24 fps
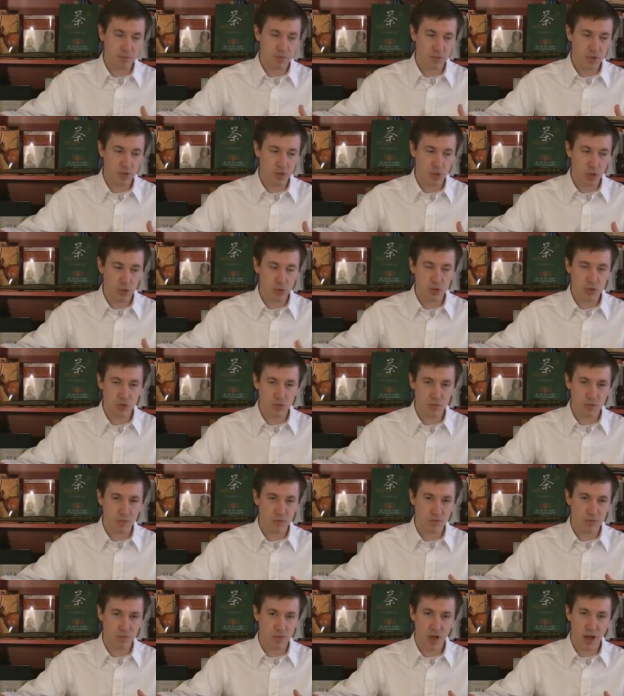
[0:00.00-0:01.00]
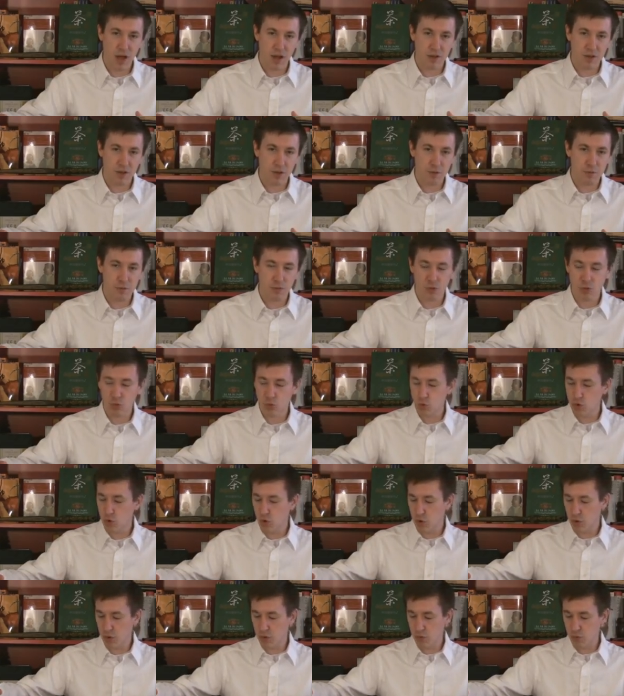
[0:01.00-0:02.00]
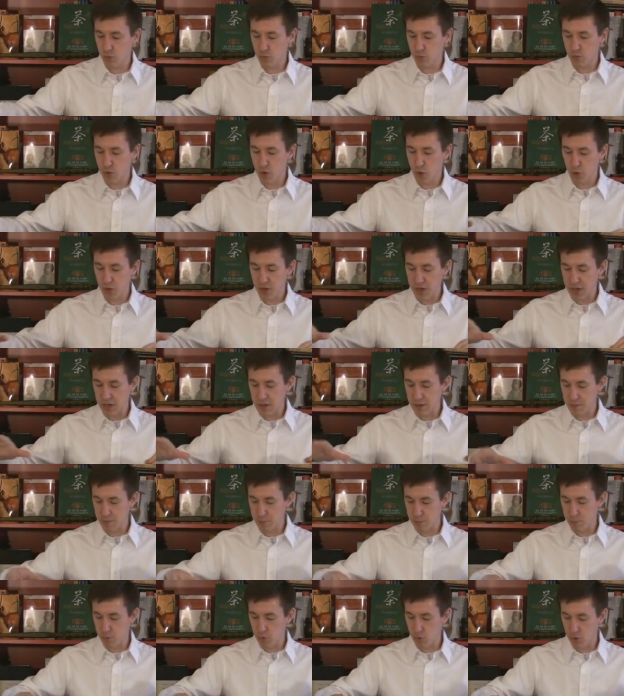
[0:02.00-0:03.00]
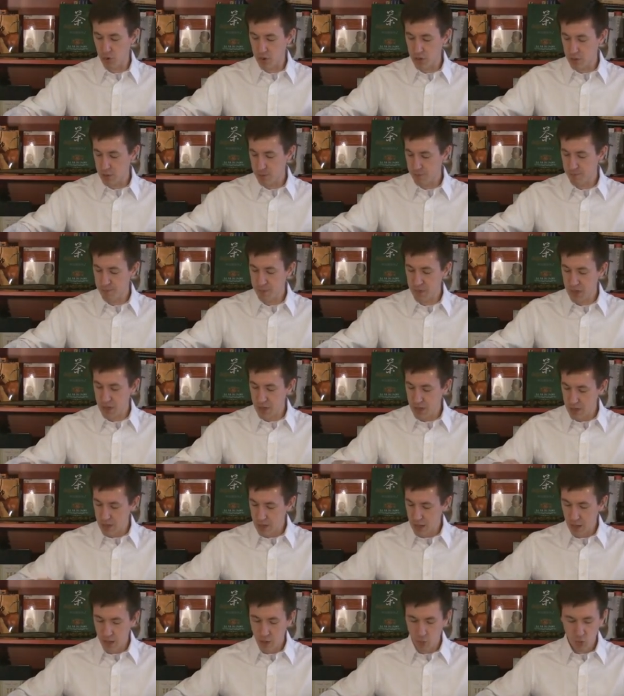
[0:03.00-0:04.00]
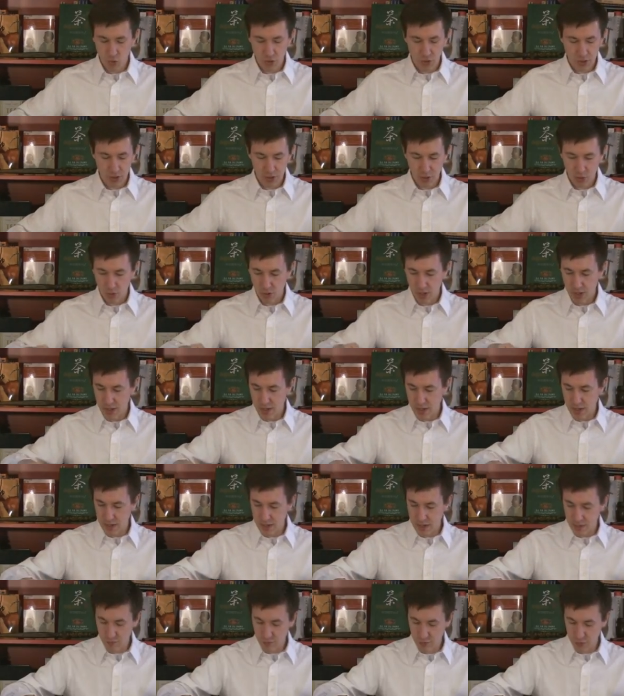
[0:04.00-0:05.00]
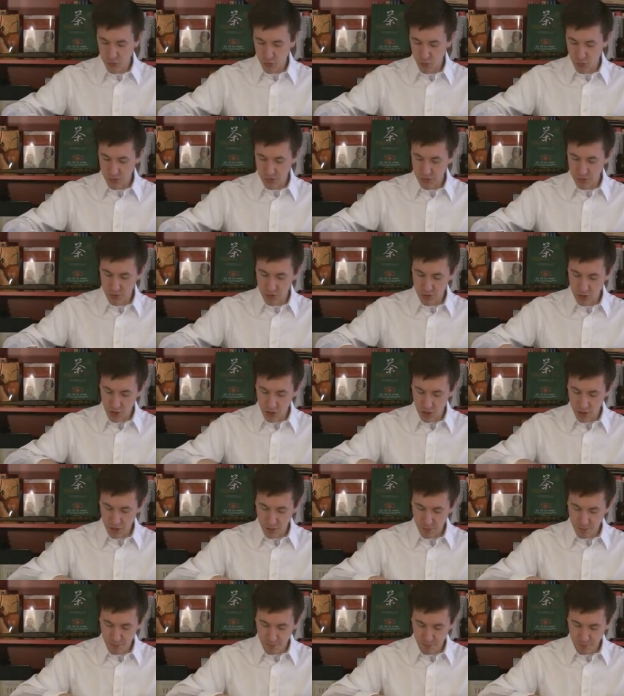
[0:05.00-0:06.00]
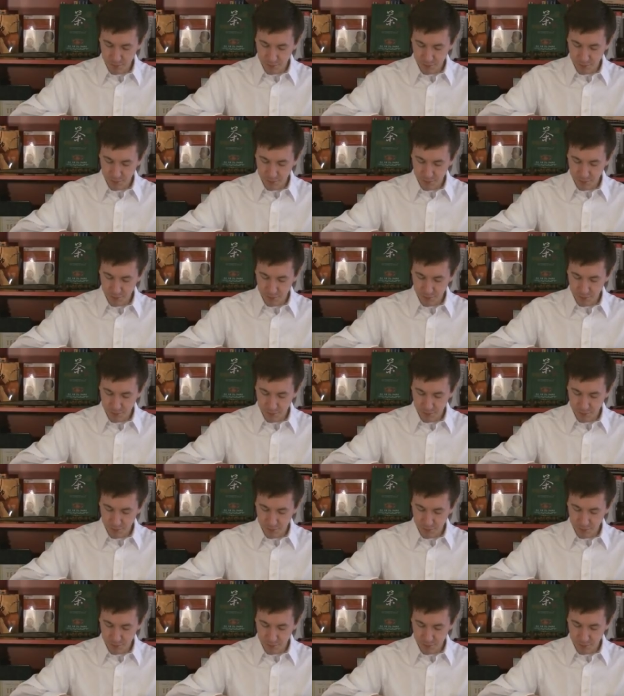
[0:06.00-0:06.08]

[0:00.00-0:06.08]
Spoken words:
close, not a full rolling boil, and we're going to go ahead and get this one started.